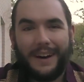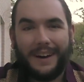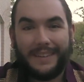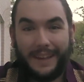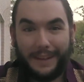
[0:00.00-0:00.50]

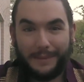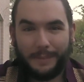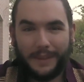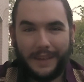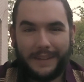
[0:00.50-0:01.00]
takes
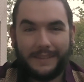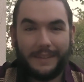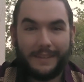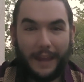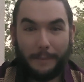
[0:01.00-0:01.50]
place. And
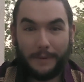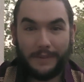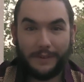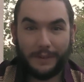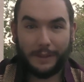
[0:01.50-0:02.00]
this happens
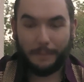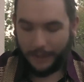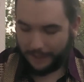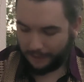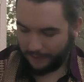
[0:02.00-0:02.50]
during the
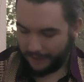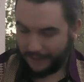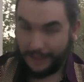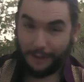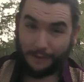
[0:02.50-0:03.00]
potty training
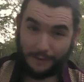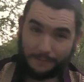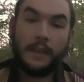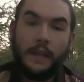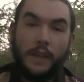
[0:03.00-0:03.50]
years.
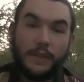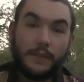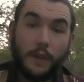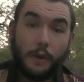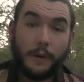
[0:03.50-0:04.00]

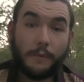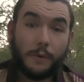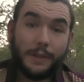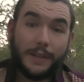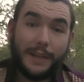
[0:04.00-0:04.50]
So if
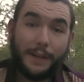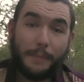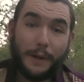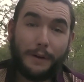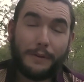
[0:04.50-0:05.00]
we're looking at a
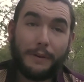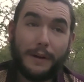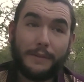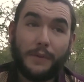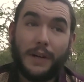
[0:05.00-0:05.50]
parent who
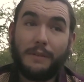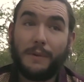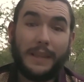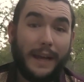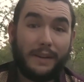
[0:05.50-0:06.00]
has very
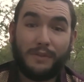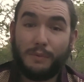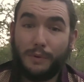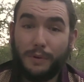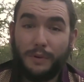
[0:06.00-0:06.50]
relaxed
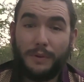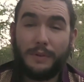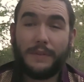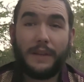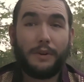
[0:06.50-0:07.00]

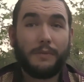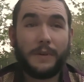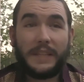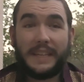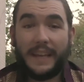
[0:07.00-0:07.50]
rules, they don't
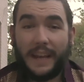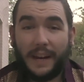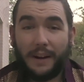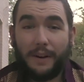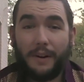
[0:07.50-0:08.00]
really
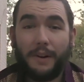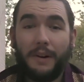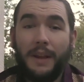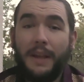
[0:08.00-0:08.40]
care,